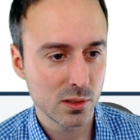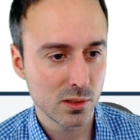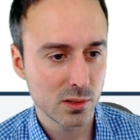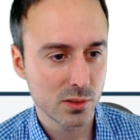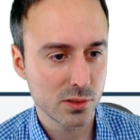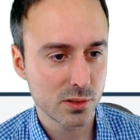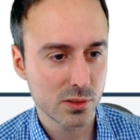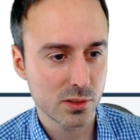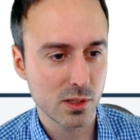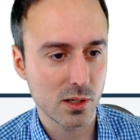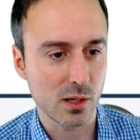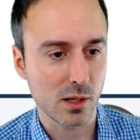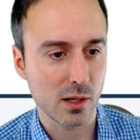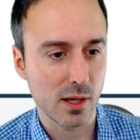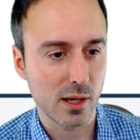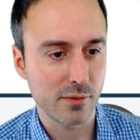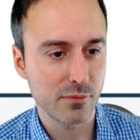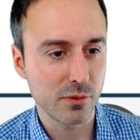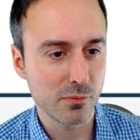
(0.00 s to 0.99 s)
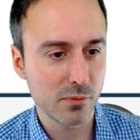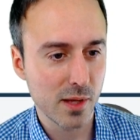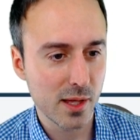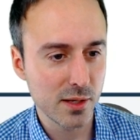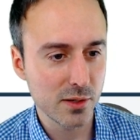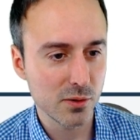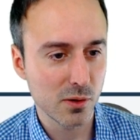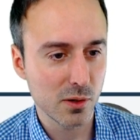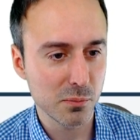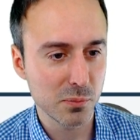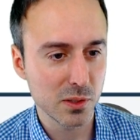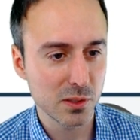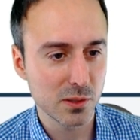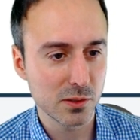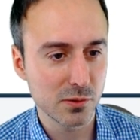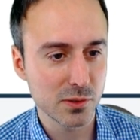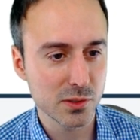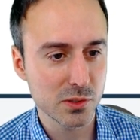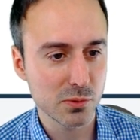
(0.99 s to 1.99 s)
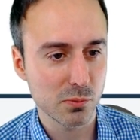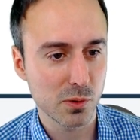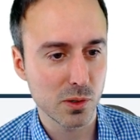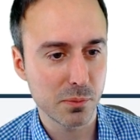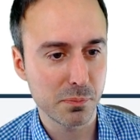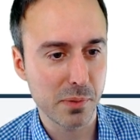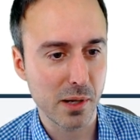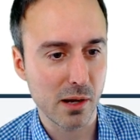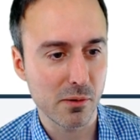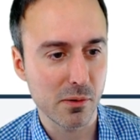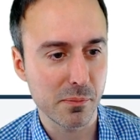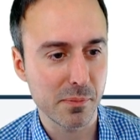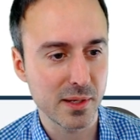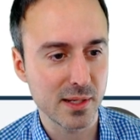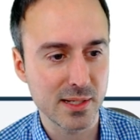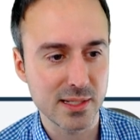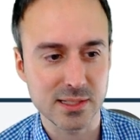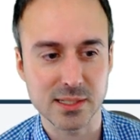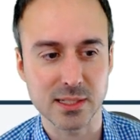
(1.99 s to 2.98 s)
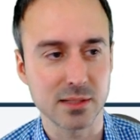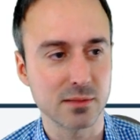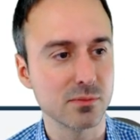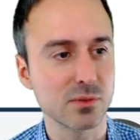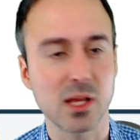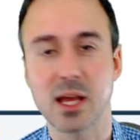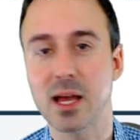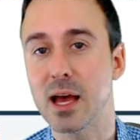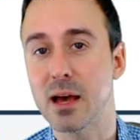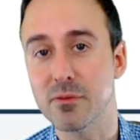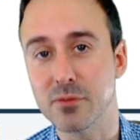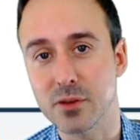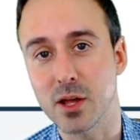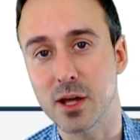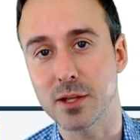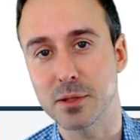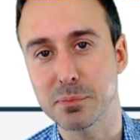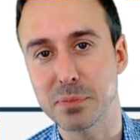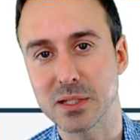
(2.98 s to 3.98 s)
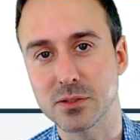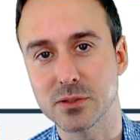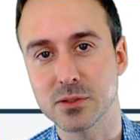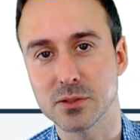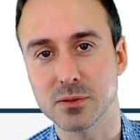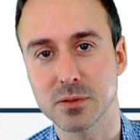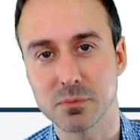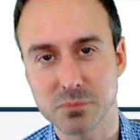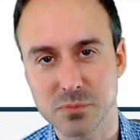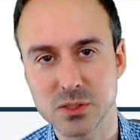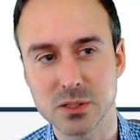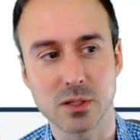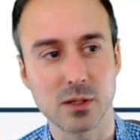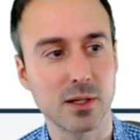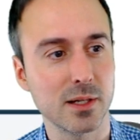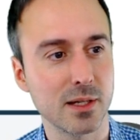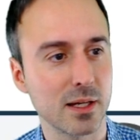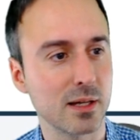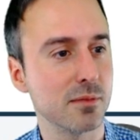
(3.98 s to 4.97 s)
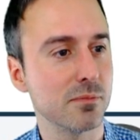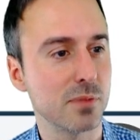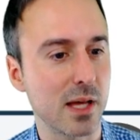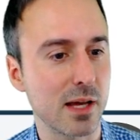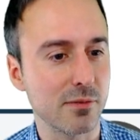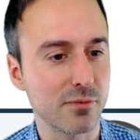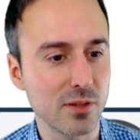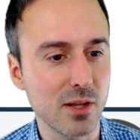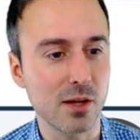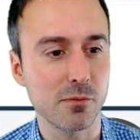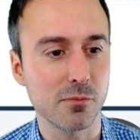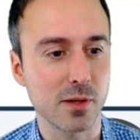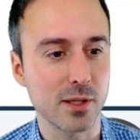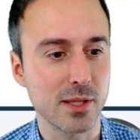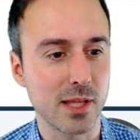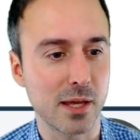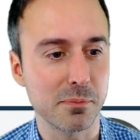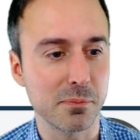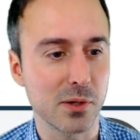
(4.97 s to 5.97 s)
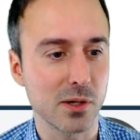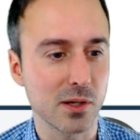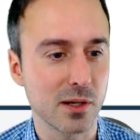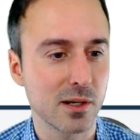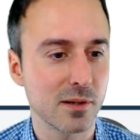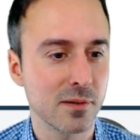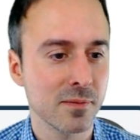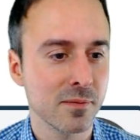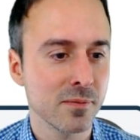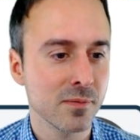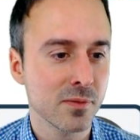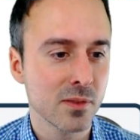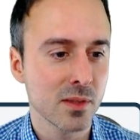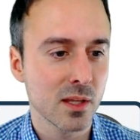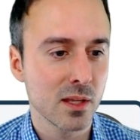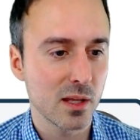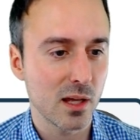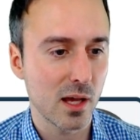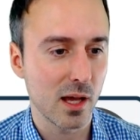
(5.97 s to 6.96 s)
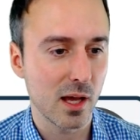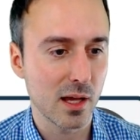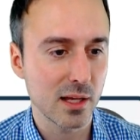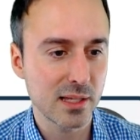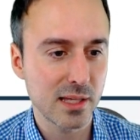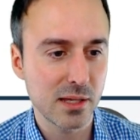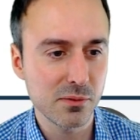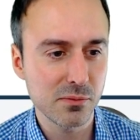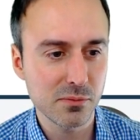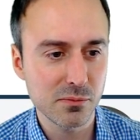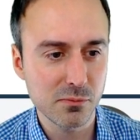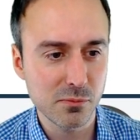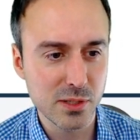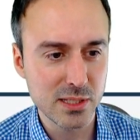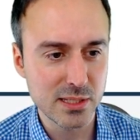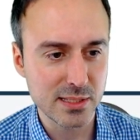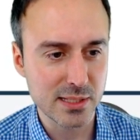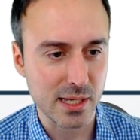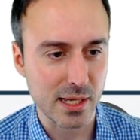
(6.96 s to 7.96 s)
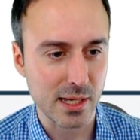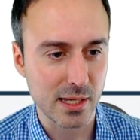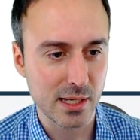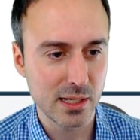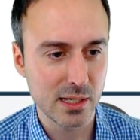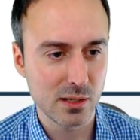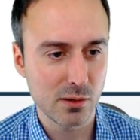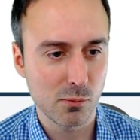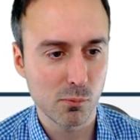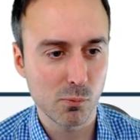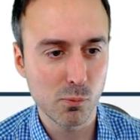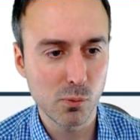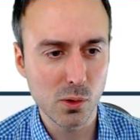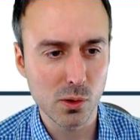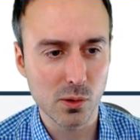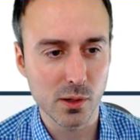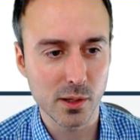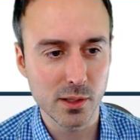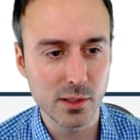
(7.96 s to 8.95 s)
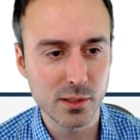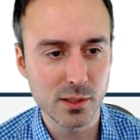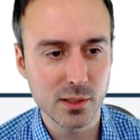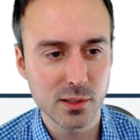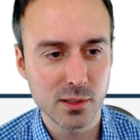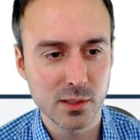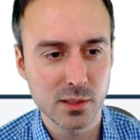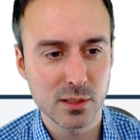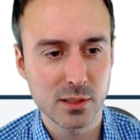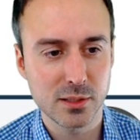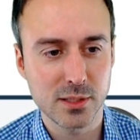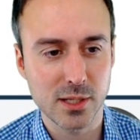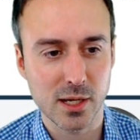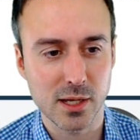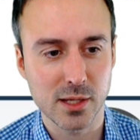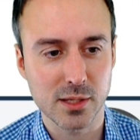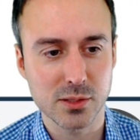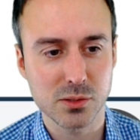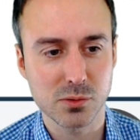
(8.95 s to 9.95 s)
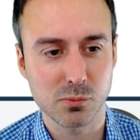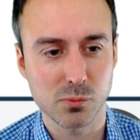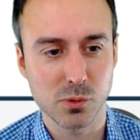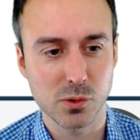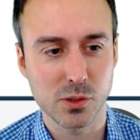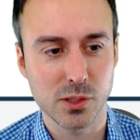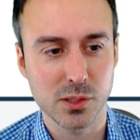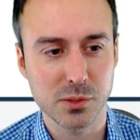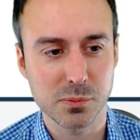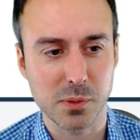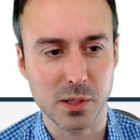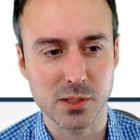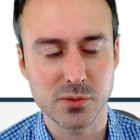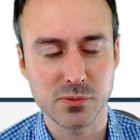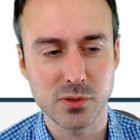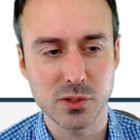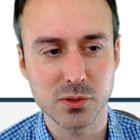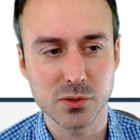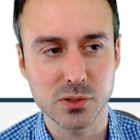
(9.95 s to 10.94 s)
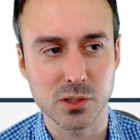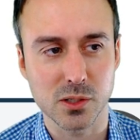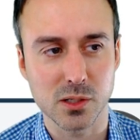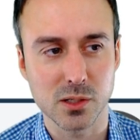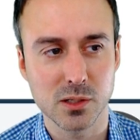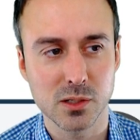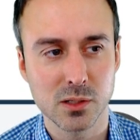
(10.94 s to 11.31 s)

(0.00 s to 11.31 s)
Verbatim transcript: Sir, have you read Norman Lewis, Word Power Made Easy? I have not, Pintu. I'm sorry, I have not read that book. Uh, can we say, would does would express future?